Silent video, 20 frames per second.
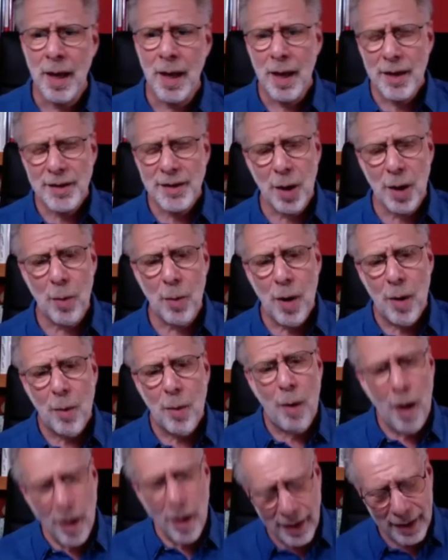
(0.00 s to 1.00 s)
So
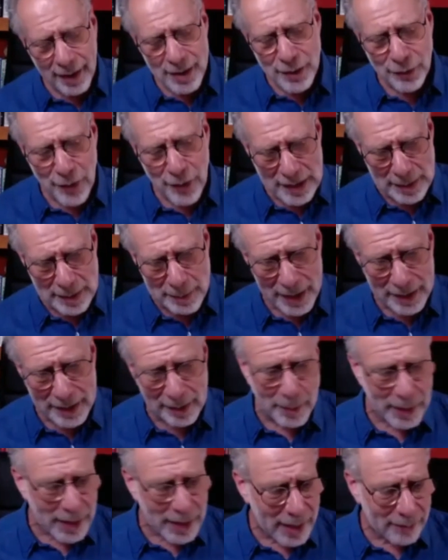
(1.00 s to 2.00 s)
walking is fundamental,
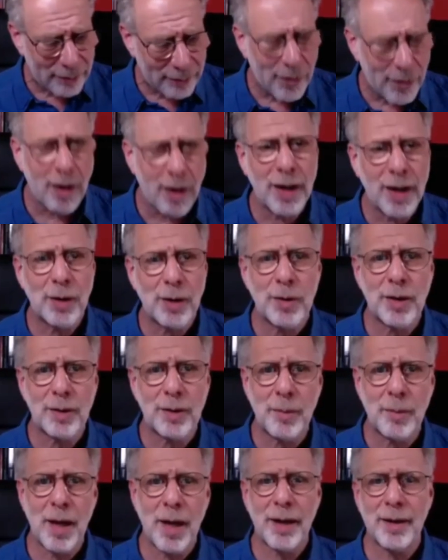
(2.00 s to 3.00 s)
but I've argued in
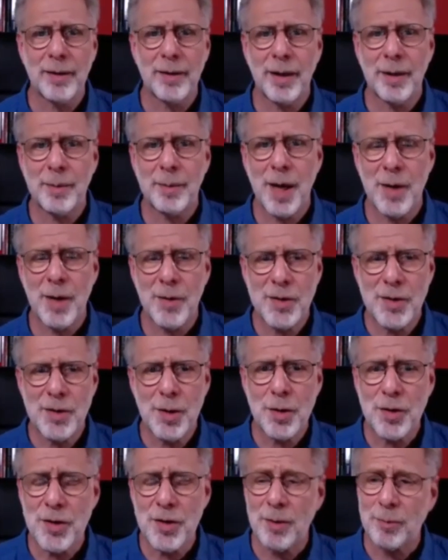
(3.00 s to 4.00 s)
my
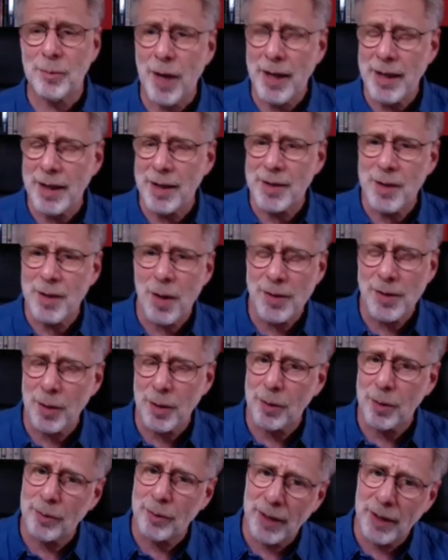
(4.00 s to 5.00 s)
research that running is
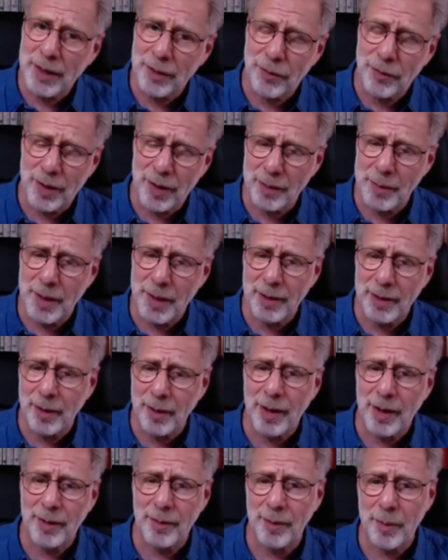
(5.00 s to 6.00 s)
also really fundamental
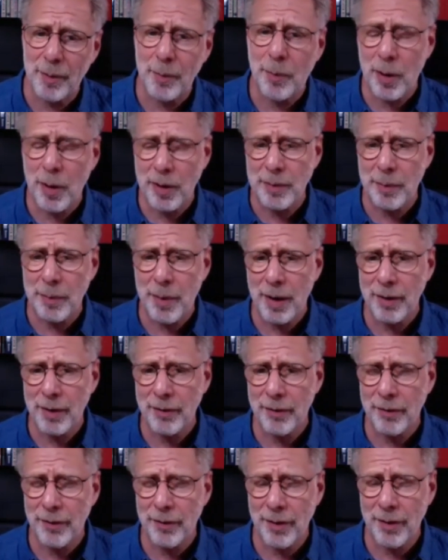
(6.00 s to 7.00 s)
and an important part
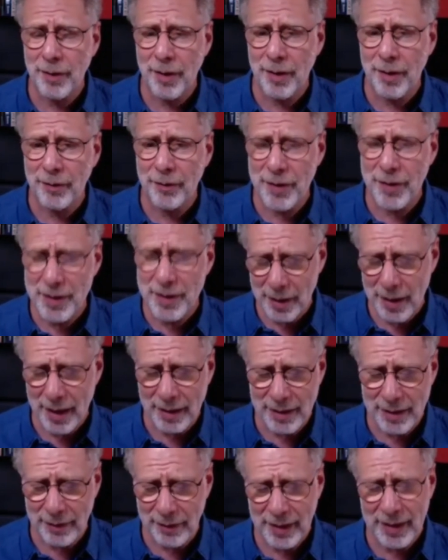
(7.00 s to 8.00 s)
of physical
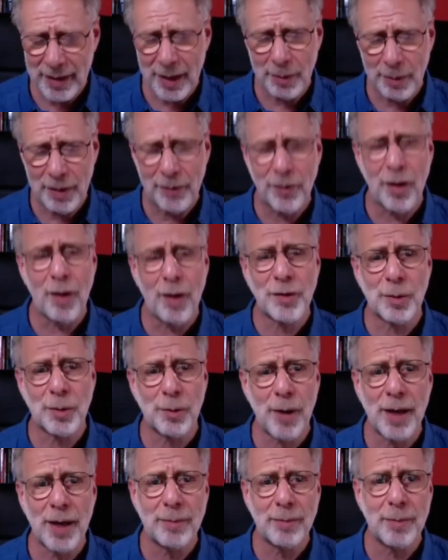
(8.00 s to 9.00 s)
activity, and that we evolved to
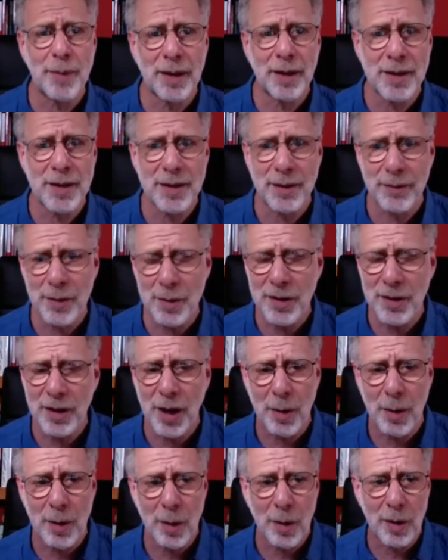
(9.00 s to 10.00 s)
run millions of years
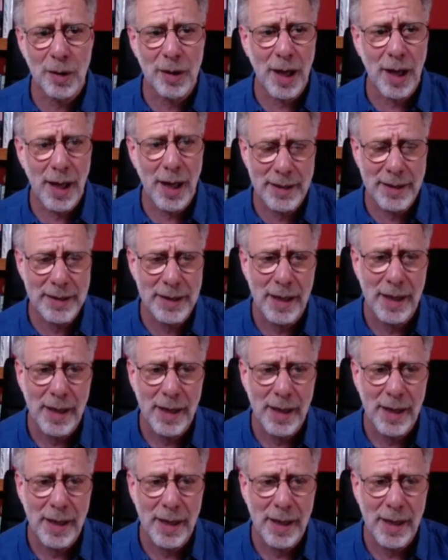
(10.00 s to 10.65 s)
ago in order to hunt.